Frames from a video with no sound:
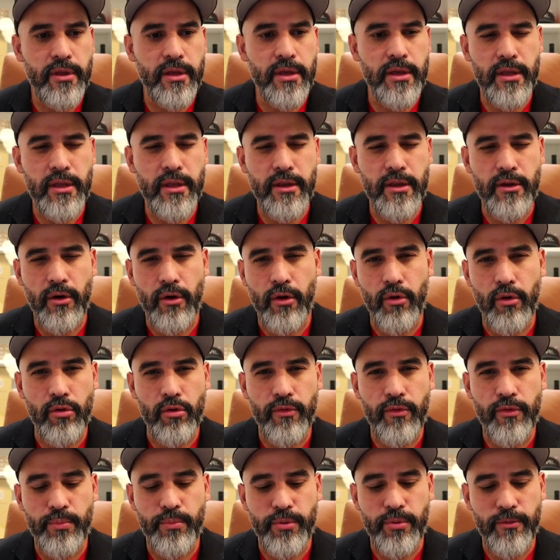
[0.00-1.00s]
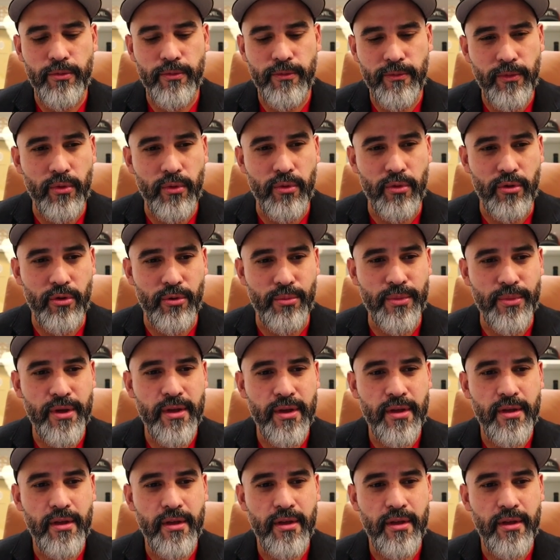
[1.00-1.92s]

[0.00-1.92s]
did Oakville perform